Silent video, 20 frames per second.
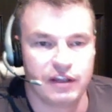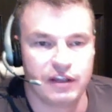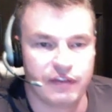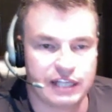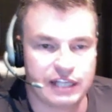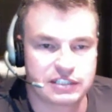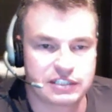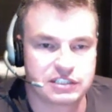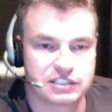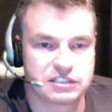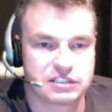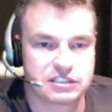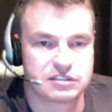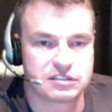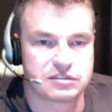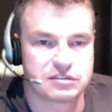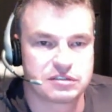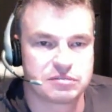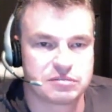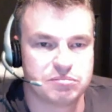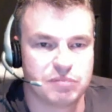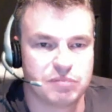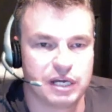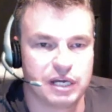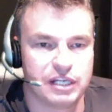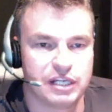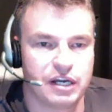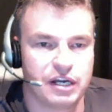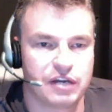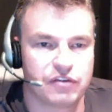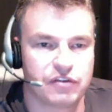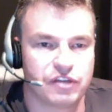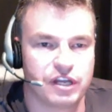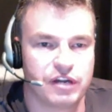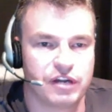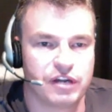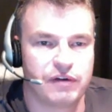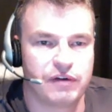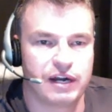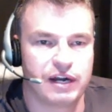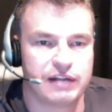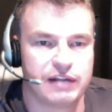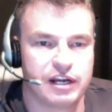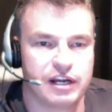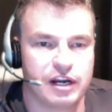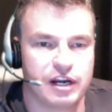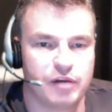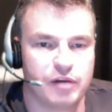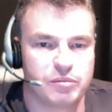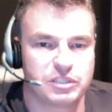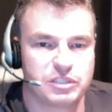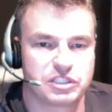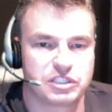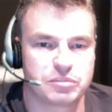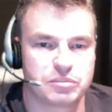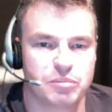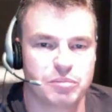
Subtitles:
That's my youngest son right there, Mr.